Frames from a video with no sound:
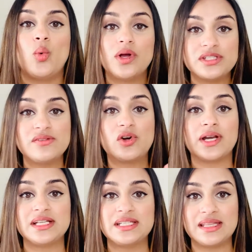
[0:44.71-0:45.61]
Once you've
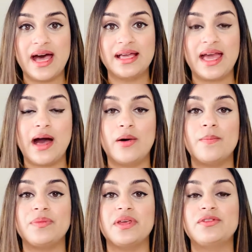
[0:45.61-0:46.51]
gone into that account,
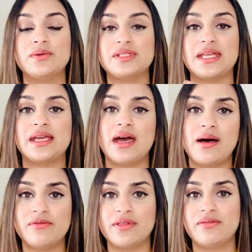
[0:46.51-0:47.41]
if you're setting it
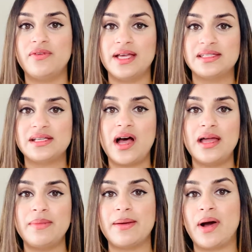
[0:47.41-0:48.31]
up for the first
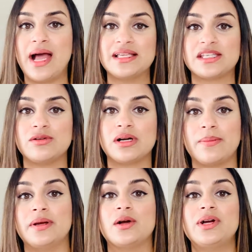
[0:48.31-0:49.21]
time, it might ask you a
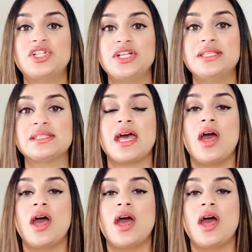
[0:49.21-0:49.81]
couple of questions,